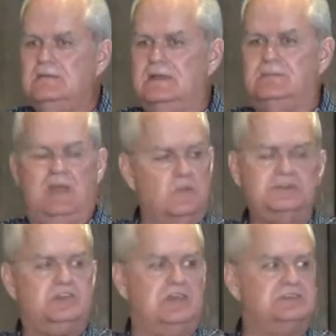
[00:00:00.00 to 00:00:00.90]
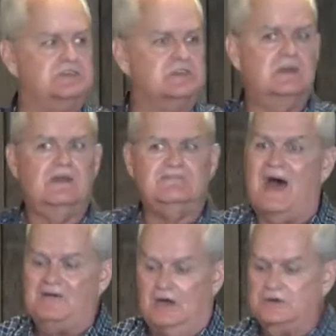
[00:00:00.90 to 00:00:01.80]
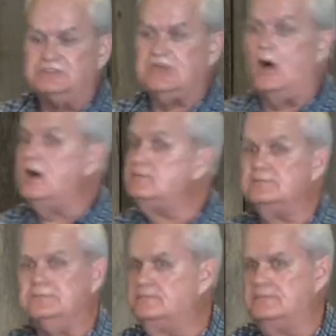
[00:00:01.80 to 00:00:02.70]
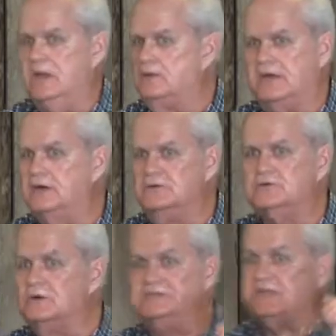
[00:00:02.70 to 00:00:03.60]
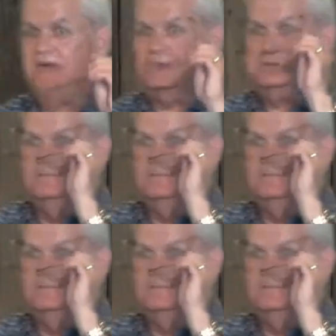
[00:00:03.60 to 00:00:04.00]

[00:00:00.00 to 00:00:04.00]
They'd been with Jesus. 500 saw it, but only 120 said it.